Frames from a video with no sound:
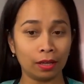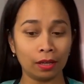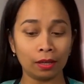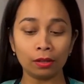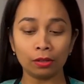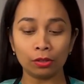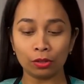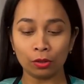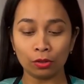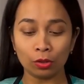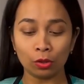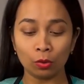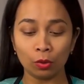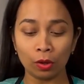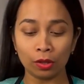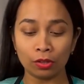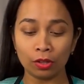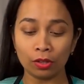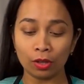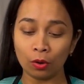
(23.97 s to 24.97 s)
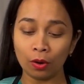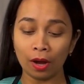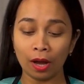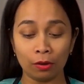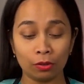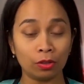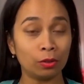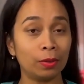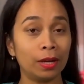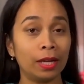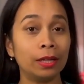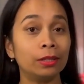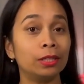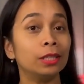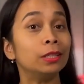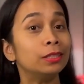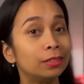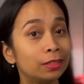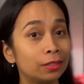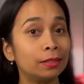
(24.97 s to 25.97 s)
So do you want to know how to make
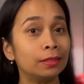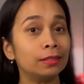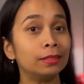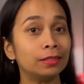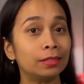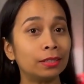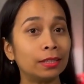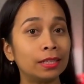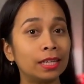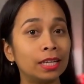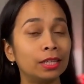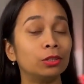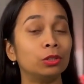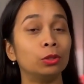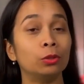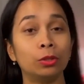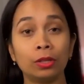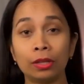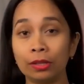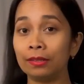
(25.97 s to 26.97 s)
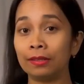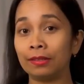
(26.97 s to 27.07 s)
this? Stay tuned.